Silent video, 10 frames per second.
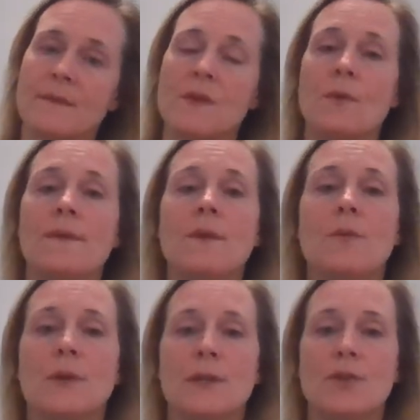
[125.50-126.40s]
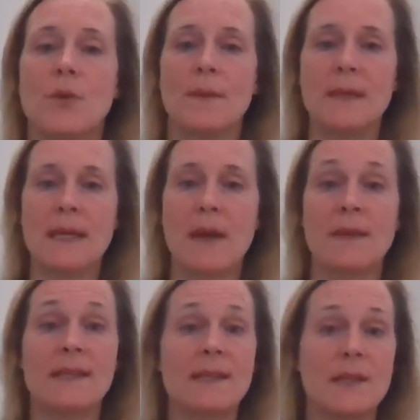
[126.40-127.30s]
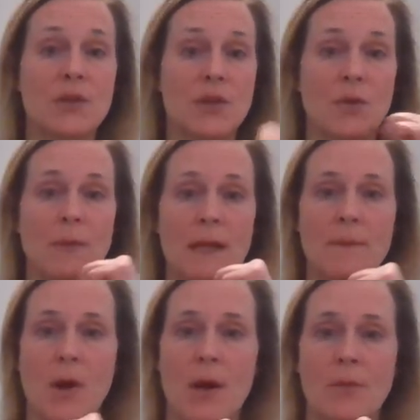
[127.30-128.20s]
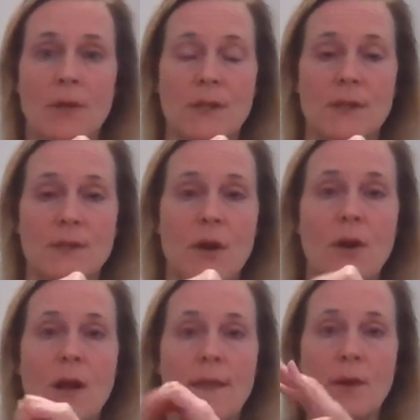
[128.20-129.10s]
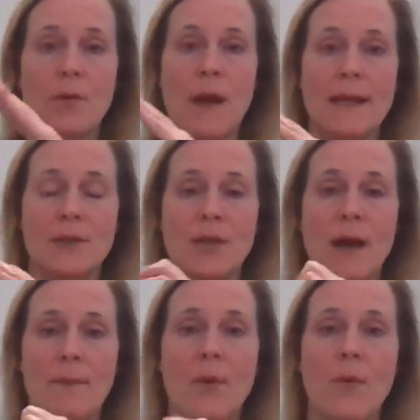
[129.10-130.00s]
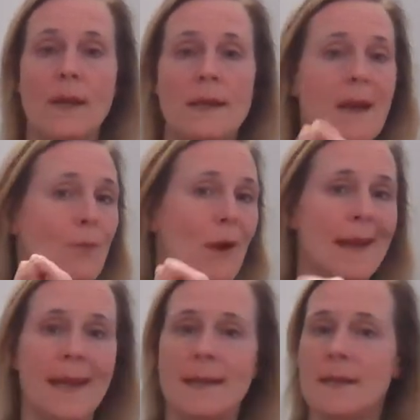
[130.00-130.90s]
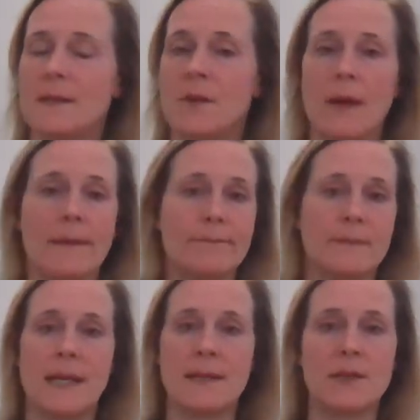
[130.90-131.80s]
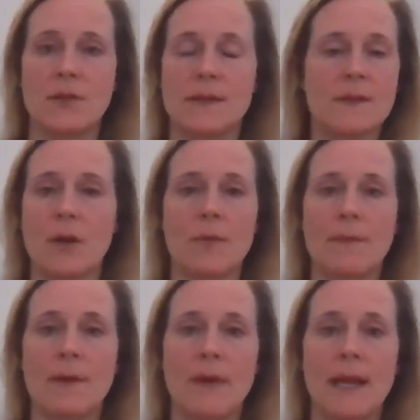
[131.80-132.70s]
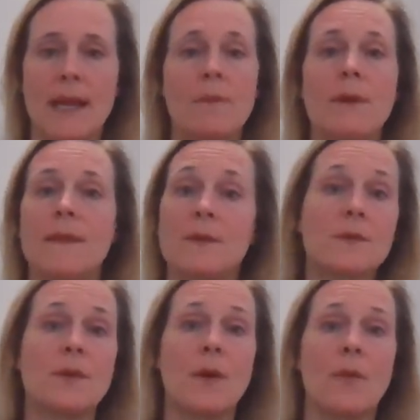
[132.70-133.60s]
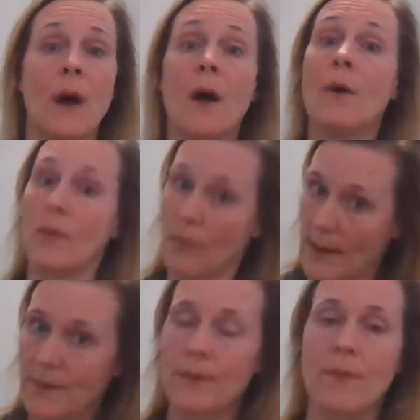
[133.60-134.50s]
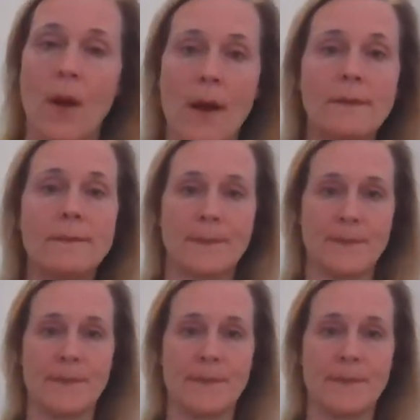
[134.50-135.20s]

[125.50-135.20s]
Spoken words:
So if you would, join me now. This is the 2-minute mark. We're going to start on the karate chop point. I'm right-handed, so I tend to just start with my right hand, but there's no right or wrong.